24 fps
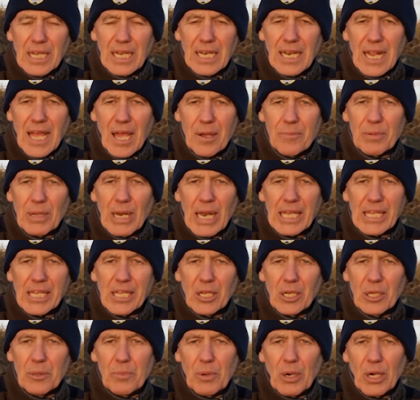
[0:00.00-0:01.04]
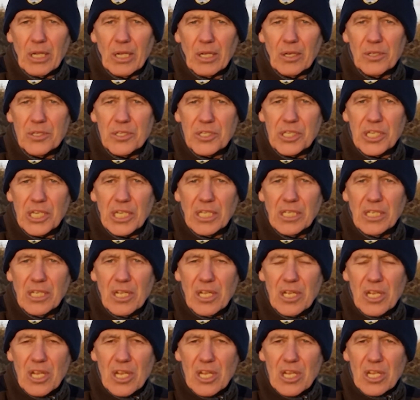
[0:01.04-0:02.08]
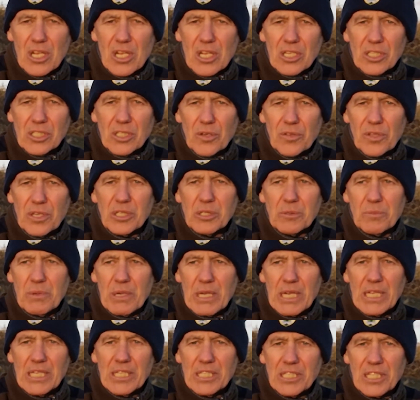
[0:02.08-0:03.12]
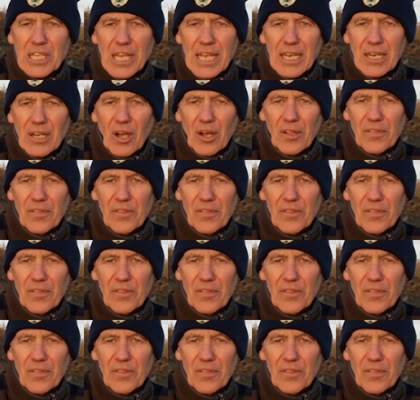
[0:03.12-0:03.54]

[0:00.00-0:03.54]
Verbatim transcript: in our molecular biology. So this means then